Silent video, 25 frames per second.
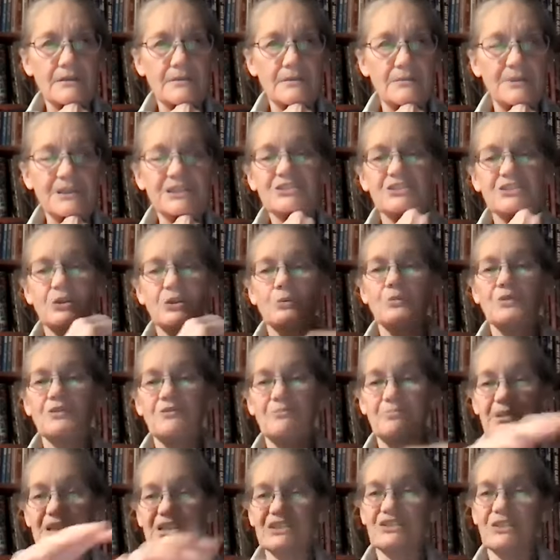been so
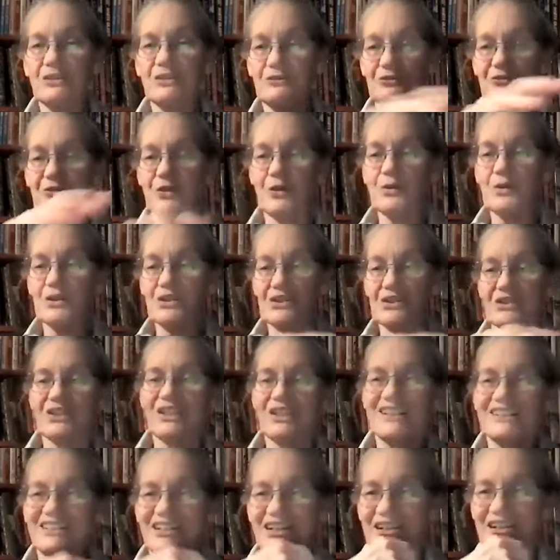we've been so focused
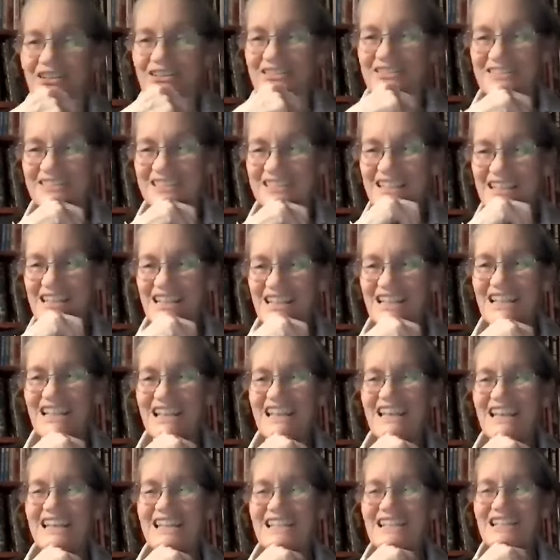on our
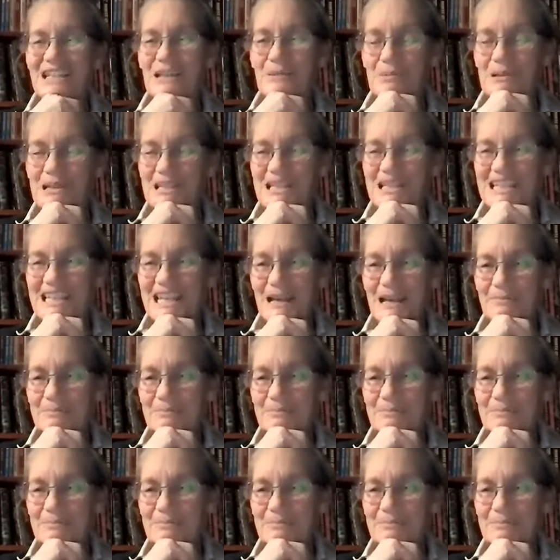CPC